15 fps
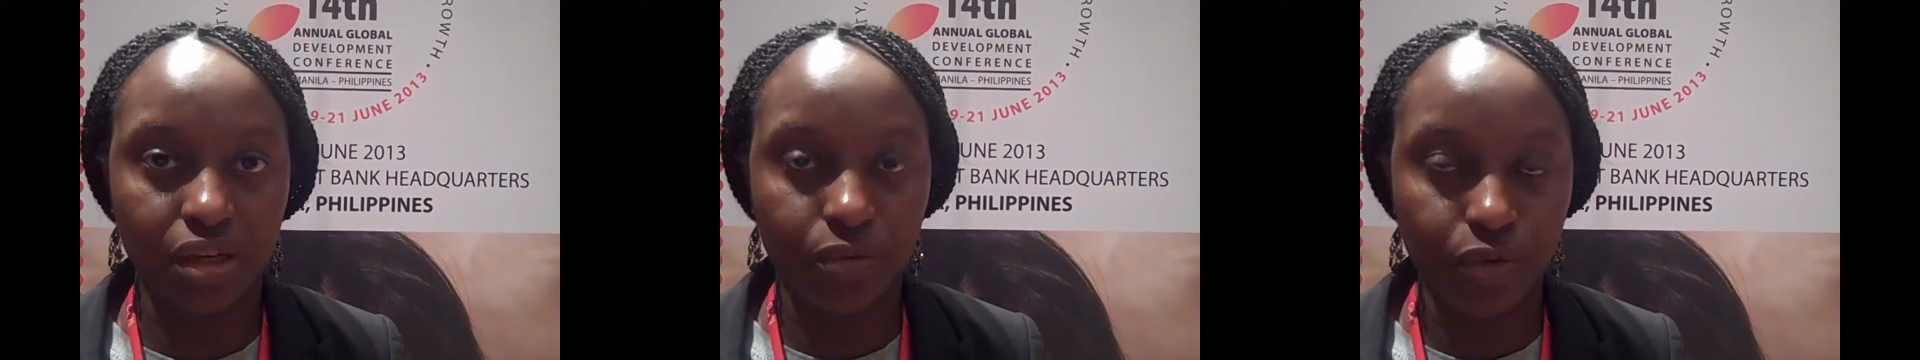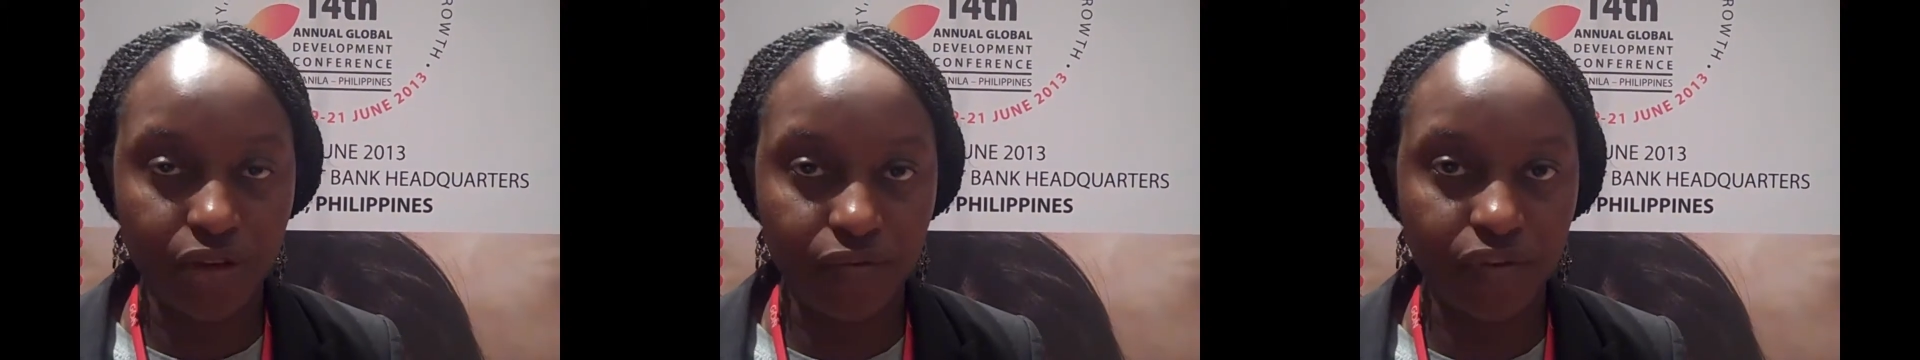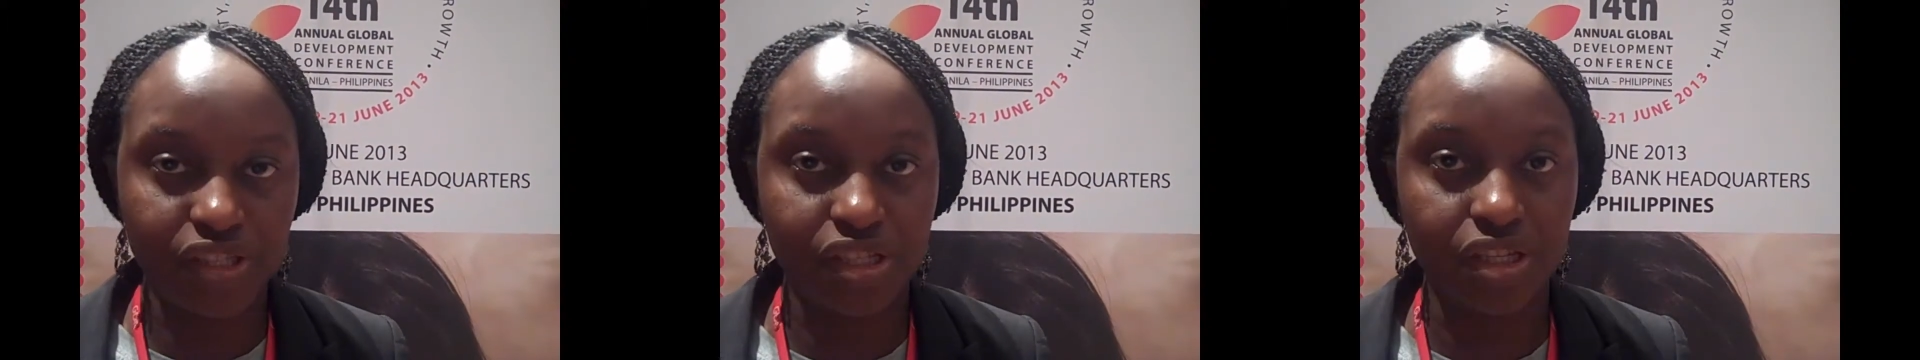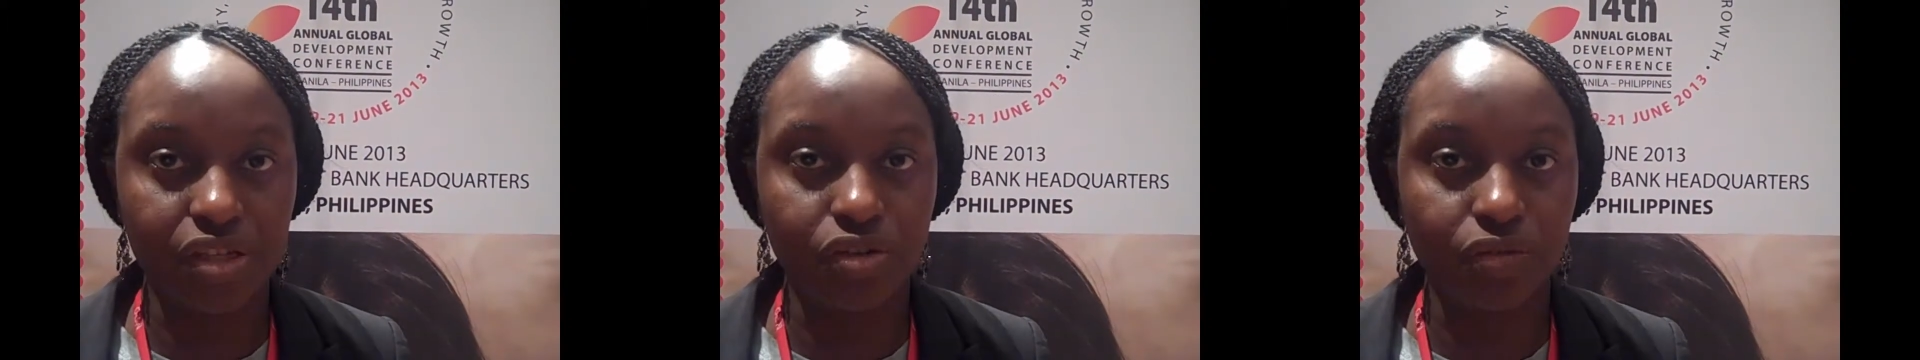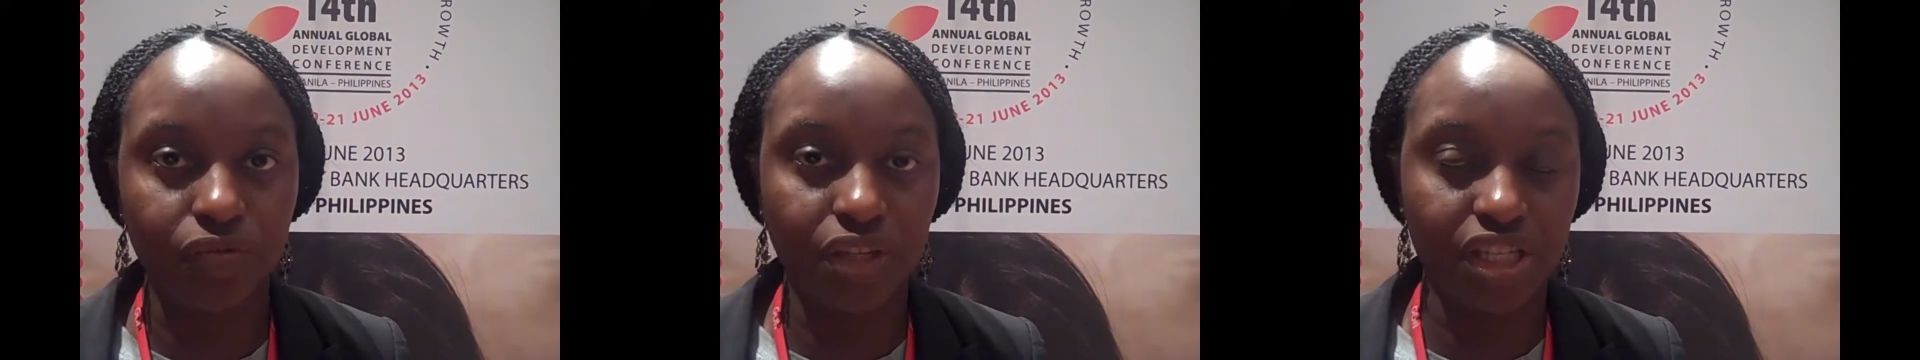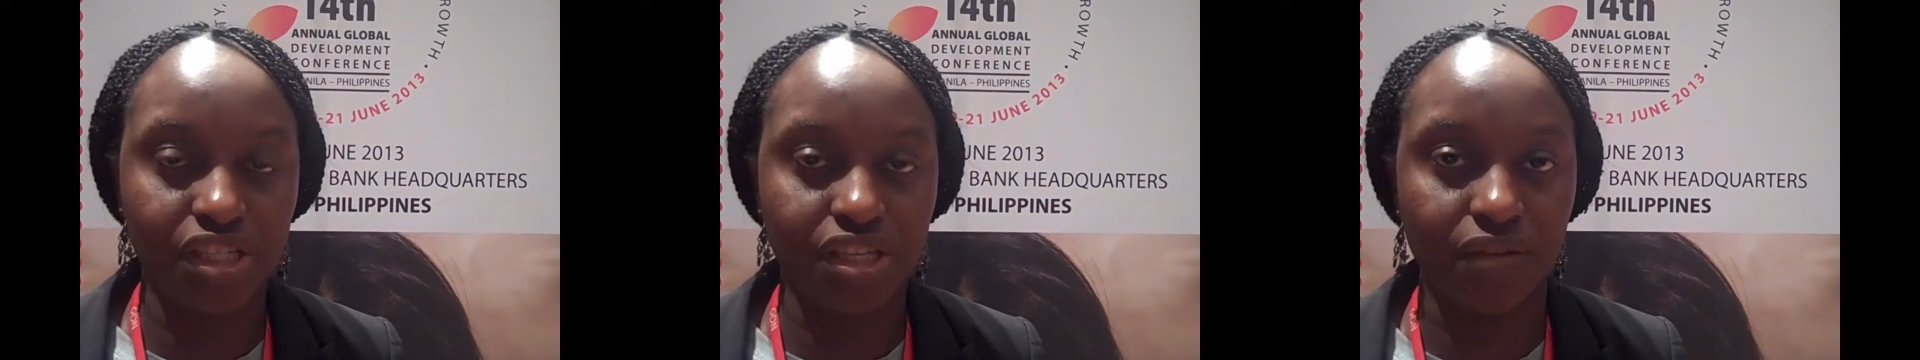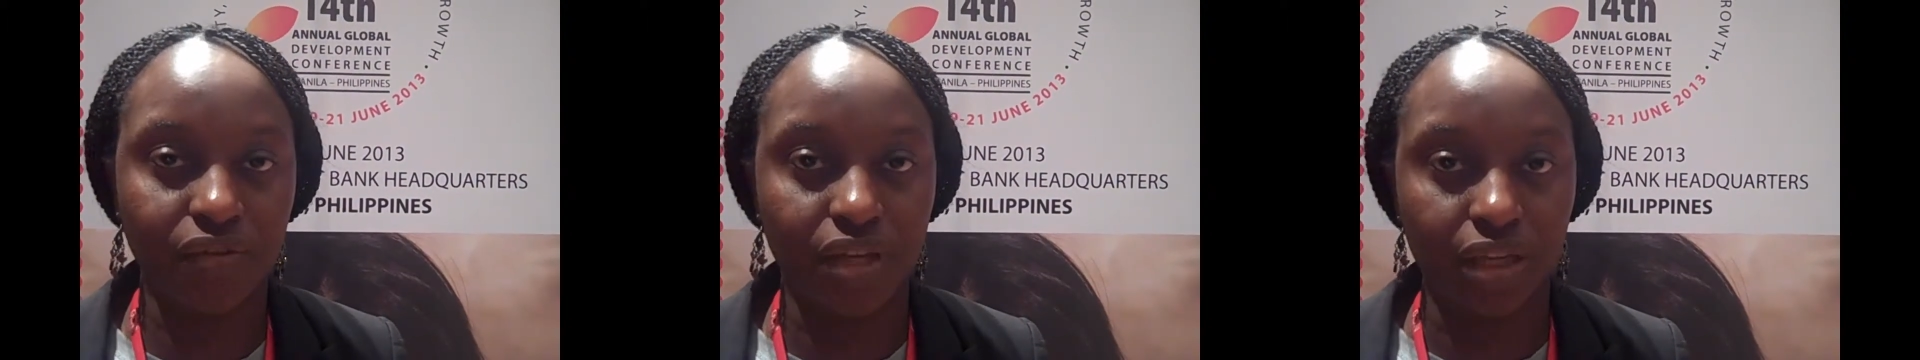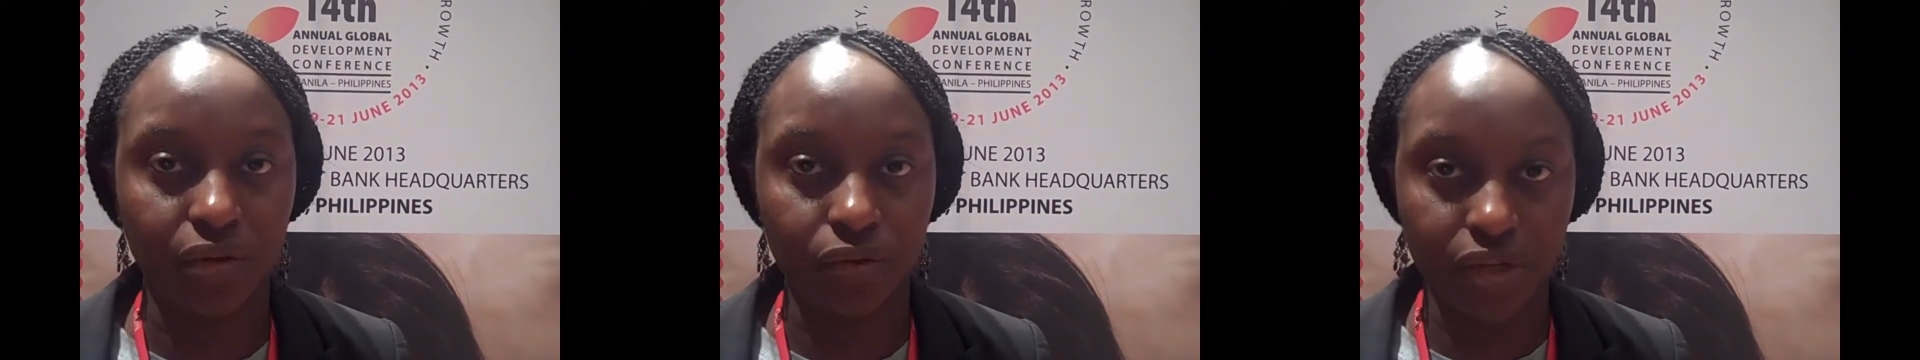reinvested into village
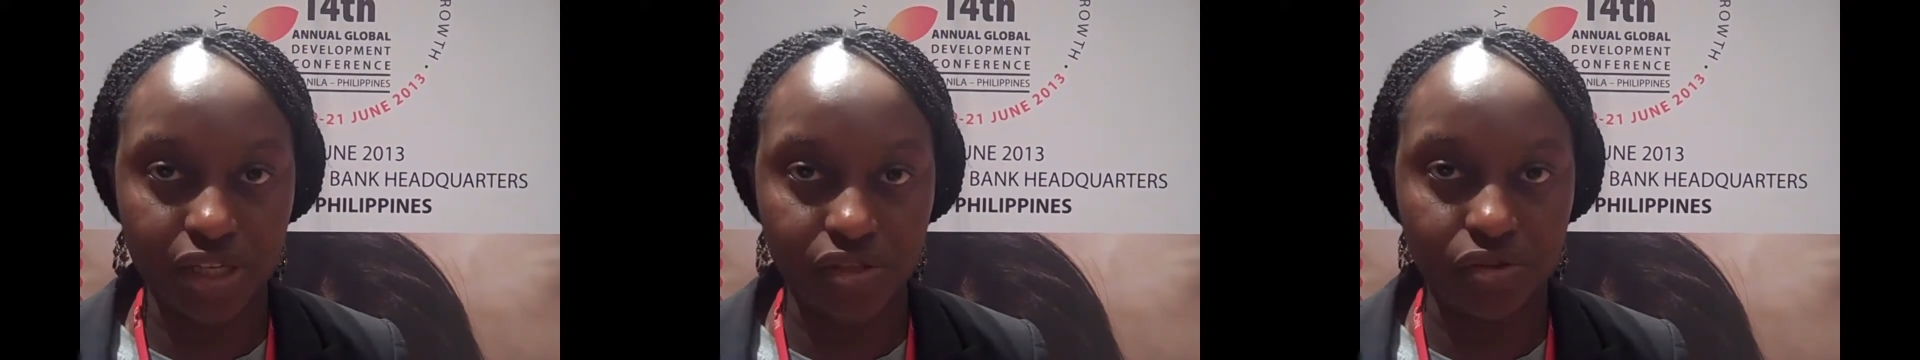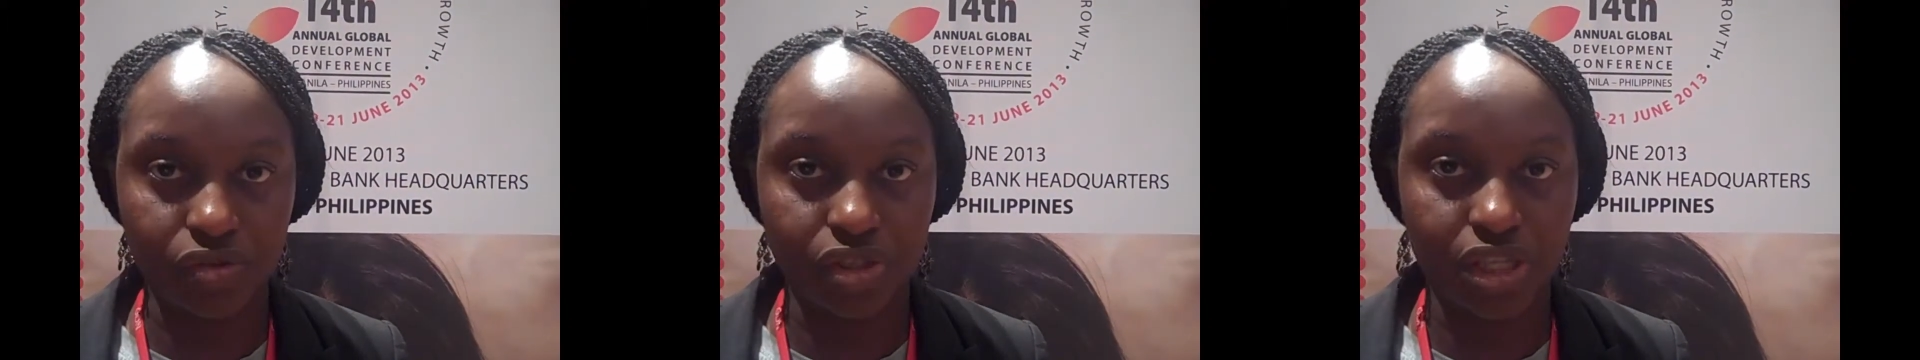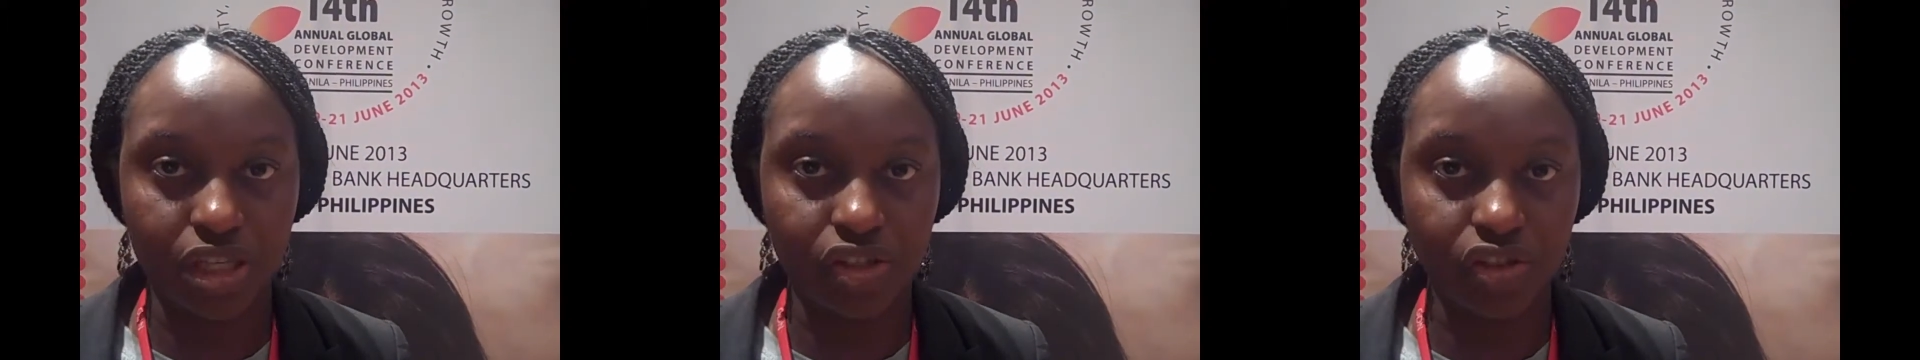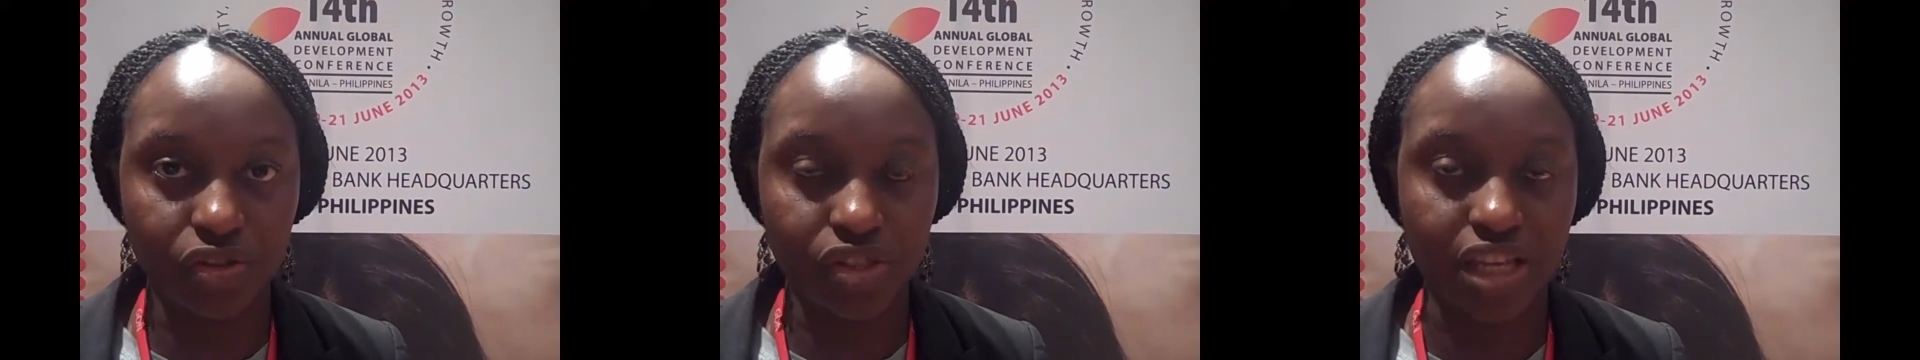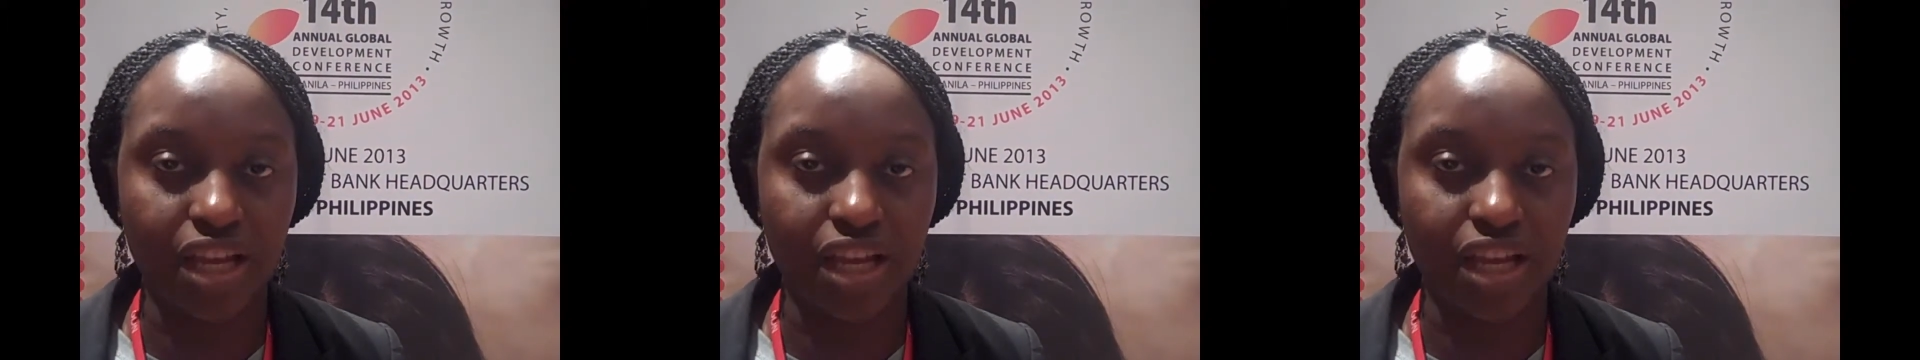saving and loan associations,